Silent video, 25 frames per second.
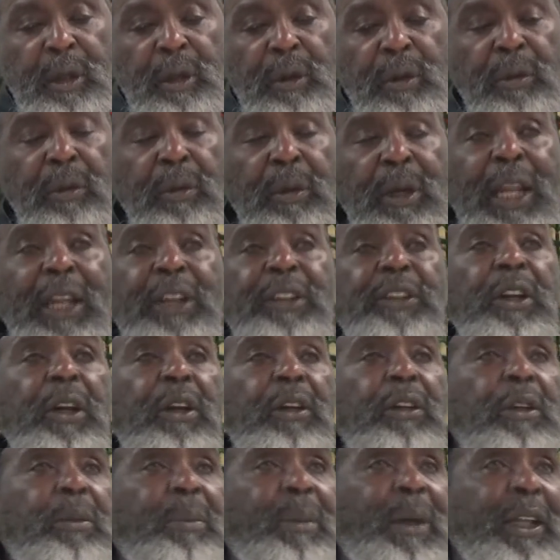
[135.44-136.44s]
When I
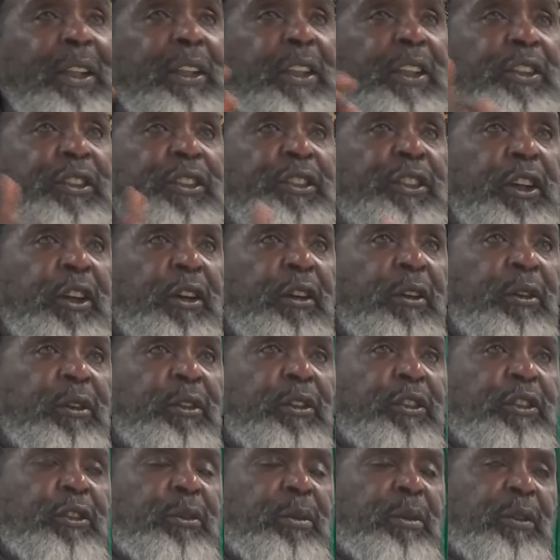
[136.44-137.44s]
talked about the
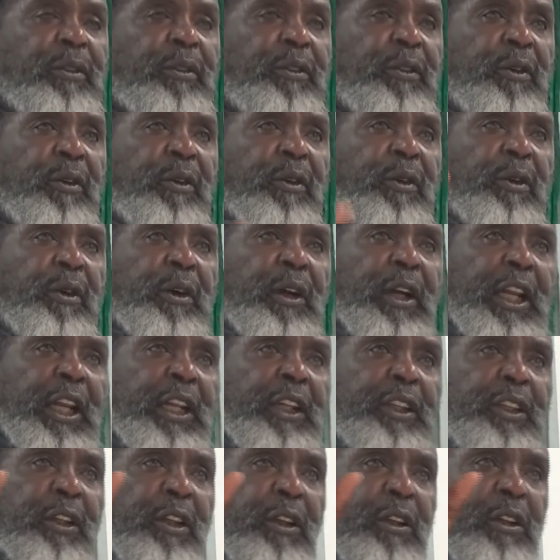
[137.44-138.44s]
generals before, and I
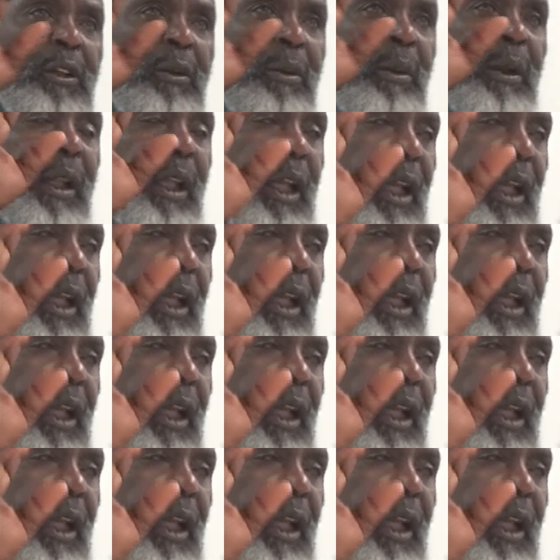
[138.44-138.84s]
talked about